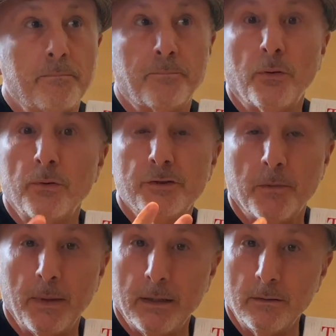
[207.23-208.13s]
pulls
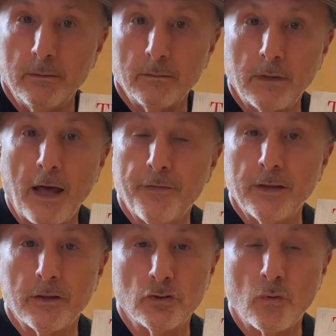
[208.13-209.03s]
them in. I
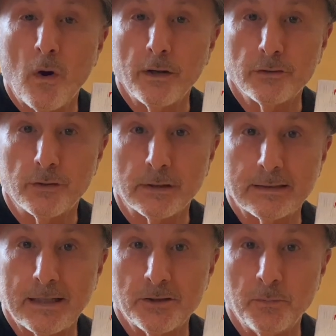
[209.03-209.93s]
think the drawings are
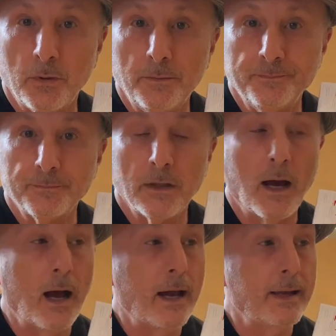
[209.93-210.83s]
accessible.
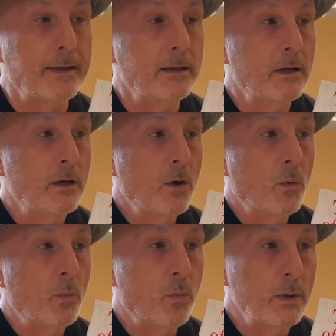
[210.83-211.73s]
I
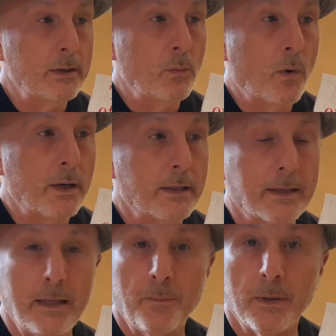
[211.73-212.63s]
really wanted to
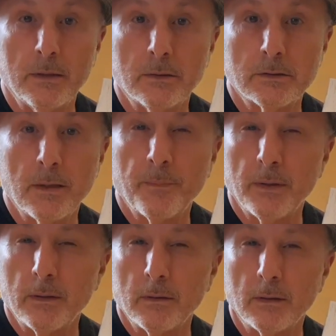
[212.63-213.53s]
keep it
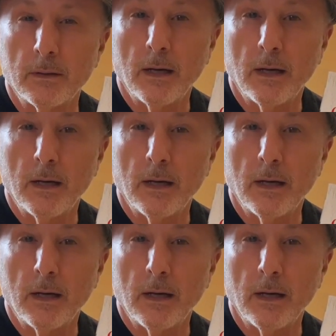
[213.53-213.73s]
something